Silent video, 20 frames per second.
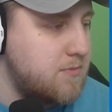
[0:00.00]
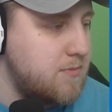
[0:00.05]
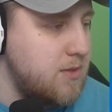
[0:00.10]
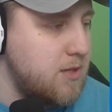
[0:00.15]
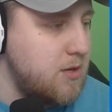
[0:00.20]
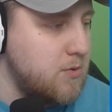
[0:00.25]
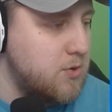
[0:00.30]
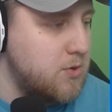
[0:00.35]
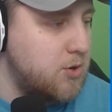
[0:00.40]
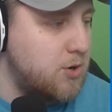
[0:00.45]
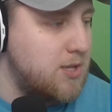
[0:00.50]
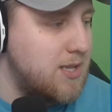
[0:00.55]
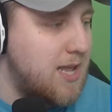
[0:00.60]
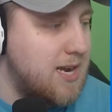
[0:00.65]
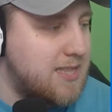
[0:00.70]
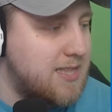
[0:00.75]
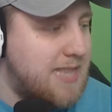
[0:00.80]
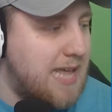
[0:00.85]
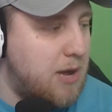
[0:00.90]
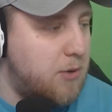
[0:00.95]
we'll go and
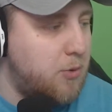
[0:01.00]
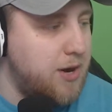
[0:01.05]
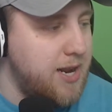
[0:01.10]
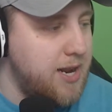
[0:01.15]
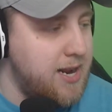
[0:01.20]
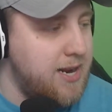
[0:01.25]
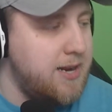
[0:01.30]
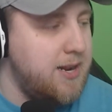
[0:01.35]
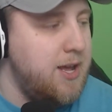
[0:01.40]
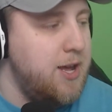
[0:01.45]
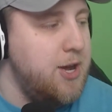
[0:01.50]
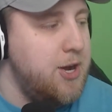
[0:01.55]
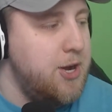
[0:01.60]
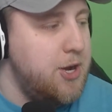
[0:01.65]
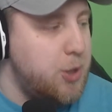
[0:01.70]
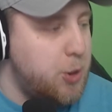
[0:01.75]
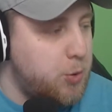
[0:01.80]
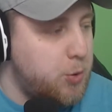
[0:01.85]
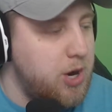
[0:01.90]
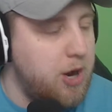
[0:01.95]
lock that one in.
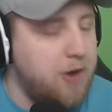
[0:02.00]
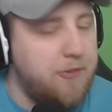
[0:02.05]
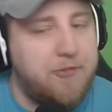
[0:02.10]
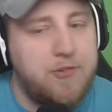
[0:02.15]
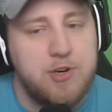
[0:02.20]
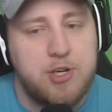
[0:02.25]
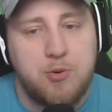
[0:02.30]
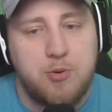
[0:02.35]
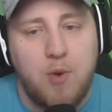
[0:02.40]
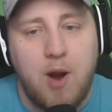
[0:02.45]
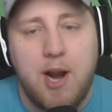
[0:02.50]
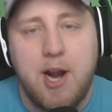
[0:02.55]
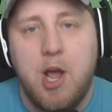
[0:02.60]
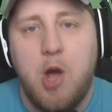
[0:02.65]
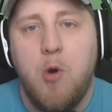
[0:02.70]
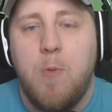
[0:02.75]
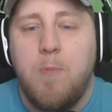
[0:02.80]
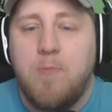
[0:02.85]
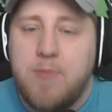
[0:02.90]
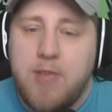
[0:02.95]
3-0 for
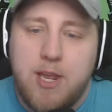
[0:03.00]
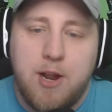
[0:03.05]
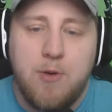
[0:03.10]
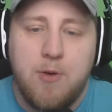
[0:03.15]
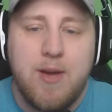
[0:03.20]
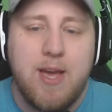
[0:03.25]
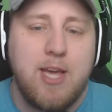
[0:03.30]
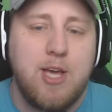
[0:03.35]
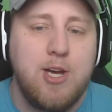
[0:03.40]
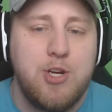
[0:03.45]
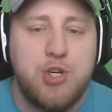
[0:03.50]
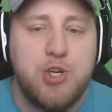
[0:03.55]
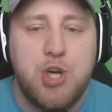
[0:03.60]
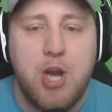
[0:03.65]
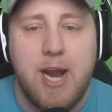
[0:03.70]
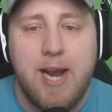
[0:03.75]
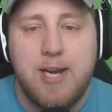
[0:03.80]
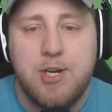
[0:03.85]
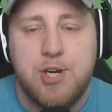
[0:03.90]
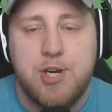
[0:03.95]
Toronto. It could
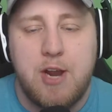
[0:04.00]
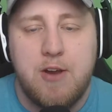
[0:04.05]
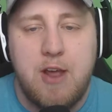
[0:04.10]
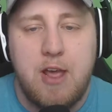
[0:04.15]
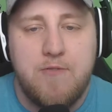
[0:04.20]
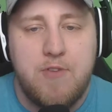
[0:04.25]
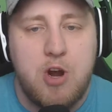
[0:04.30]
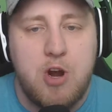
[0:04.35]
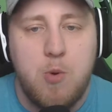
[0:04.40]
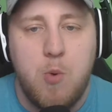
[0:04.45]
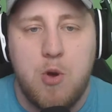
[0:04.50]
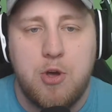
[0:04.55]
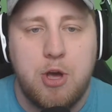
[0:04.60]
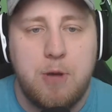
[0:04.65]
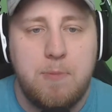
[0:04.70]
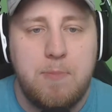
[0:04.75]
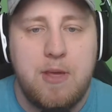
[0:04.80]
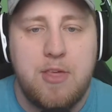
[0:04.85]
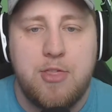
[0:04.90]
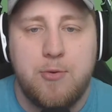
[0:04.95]
change. It very well
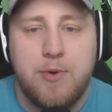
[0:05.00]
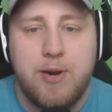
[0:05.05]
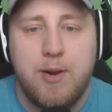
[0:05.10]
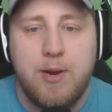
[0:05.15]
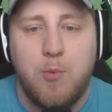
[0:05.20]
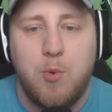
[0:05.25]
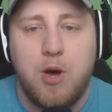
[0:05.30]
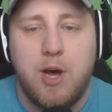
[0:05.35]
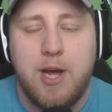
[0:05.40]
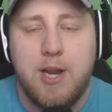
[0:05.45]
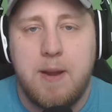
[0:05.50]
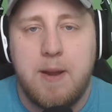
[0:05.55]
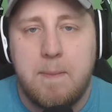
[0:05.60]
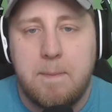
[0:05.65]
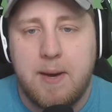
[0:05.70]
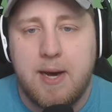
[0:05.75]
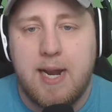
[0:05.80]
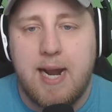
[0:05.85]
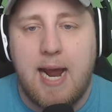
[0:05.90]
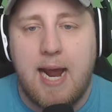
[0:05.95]
could be 3-1,
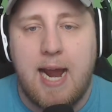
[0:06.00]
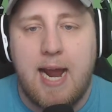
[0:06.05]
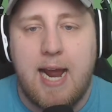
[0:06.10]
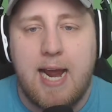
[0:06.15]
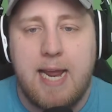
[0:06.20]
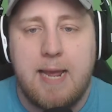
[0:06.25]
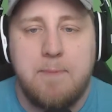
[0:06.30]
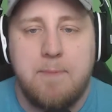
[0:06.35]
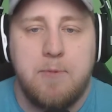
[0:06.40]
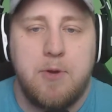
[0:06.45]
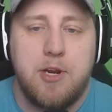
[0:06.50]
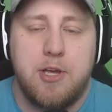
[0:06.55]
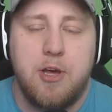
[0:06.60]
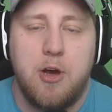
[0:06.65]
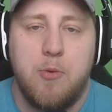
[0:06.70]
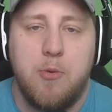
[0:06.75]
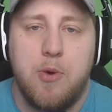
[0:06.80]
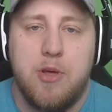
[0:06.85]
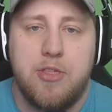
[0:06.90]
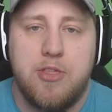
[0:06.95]
but I am going to
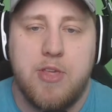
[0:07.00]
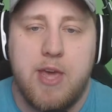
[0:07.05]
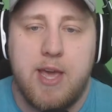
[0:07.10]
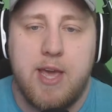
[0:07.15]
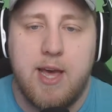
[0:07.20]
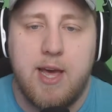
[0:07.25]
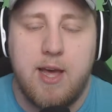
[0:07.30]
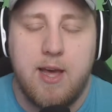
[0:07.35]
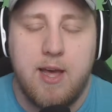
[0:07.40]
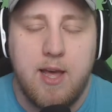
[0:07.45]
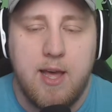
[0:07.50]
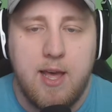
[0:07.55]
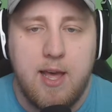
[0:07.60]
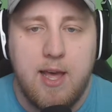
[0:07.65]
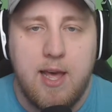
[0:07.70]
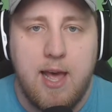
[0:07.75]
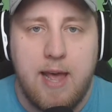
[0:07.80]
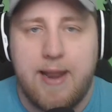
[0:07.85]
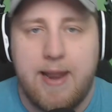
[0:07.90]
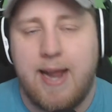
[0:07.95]
go with a
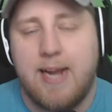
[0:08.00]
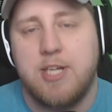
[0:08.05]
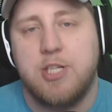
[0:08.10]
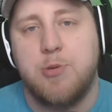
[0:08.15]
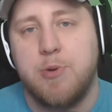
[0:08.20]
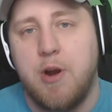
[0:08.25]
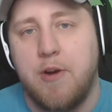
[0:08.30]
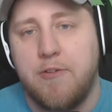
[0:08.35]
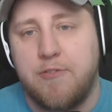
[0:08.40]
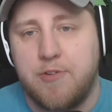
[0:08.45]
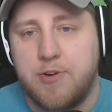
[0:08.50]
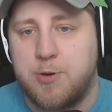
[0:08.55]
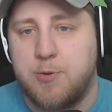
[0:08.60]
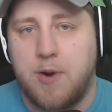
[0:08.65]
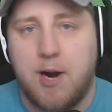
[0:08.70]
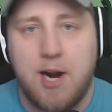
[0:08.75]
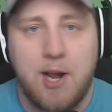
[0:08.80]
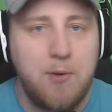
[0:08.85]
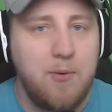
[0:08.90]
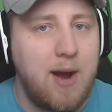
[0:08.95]
nice 3-0 for
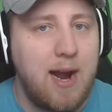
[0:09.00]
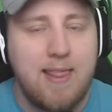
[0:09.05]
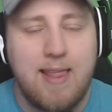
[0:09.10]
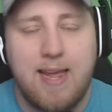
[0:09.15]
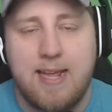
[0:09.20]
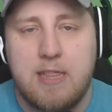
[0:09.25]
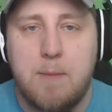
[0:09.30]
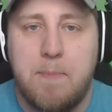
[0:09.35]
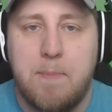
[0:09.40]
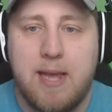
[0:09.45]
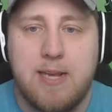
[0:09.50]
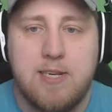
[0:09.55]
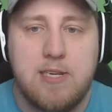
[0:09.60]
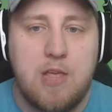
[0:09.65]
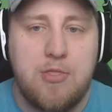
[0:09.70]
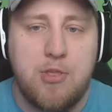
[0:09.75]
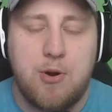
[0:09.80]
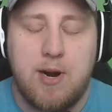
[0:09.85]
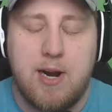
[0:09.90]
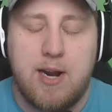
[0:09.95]
Toronto. I like the pace
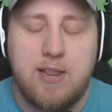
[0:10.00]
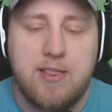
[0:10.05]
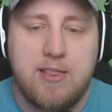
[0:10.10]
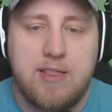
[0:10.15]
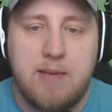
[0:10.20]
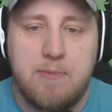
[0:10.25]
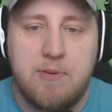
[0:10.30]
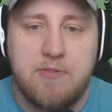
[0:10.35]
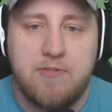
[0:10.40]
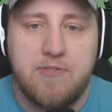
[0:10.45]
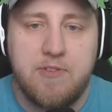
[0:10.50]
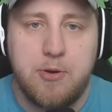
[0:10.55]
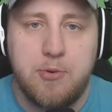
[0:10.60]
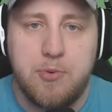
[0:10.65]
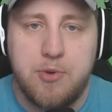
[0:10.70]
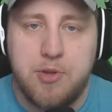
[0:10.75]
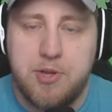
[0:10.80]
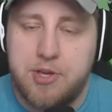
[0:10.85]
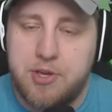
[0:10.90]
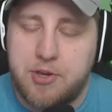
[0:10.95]
that they're on. I think they've been feeling
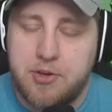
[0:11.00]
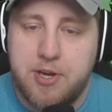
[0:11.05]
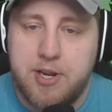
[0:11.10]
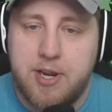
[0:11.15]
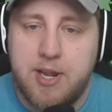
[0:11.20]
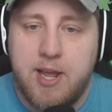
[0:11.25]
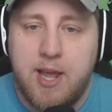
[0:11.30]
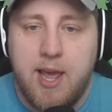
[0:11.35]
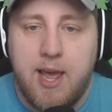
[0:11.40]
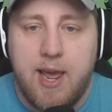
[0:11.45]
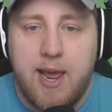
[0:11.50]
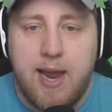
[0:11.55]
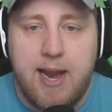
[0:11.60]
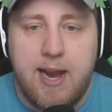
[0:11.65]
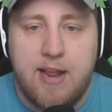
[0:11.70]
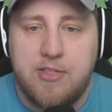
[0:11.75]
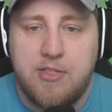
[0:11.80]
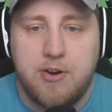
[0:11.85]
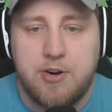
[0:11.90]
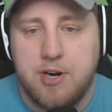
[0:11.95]
really good, and I
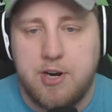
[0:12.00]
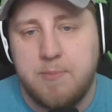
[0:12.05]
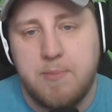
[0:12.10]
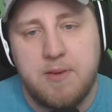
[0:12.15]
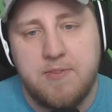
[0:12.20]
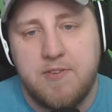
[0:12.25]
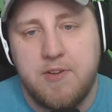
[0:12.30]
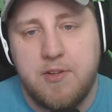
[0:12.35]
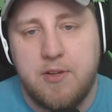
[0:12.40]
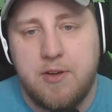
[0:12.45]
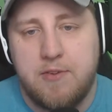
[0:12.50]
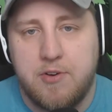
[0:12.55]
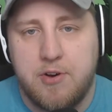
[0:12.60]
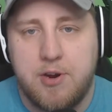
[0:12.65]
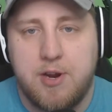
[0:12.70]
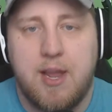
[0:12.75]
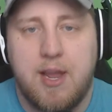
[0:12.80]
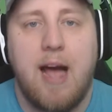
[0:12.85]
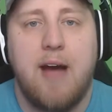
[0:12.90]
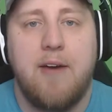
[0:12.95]
think they're going to be feeling
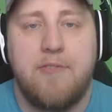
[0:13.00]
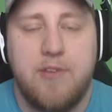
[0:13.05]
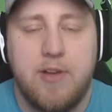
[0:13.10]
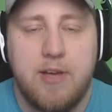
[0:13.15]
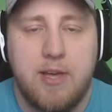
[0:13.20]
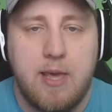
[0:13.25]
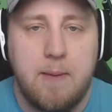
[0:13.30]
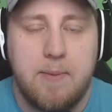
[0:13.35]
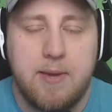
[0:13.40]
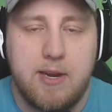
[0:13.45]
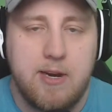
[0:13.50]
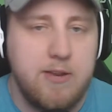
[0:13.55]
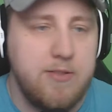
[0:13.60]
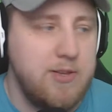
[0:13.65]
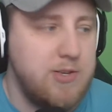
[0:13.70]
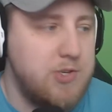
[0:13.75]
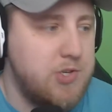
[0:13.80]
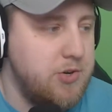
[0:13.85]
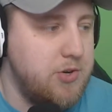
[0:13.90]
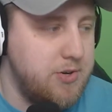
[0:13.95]
very confident coming into
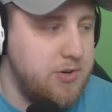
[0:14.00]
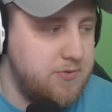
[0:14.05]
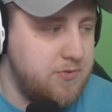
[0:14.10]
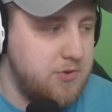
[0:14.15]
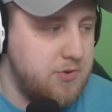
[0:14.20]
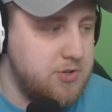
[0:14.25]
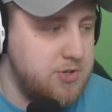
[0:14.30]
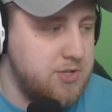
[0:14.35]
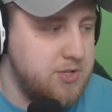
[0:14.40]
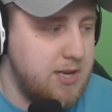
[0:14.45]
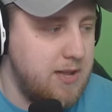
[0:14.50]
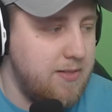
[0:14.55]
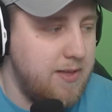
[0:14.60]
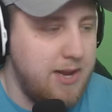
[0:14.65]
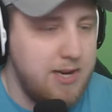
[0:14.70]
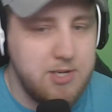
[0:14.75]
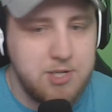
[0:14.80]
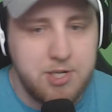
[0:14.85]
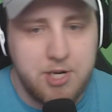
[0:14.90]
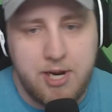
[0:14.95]
this series versus
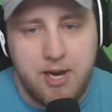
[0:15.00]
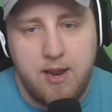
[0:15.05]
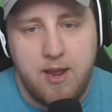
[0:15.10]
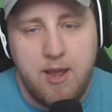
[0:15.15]
LAG.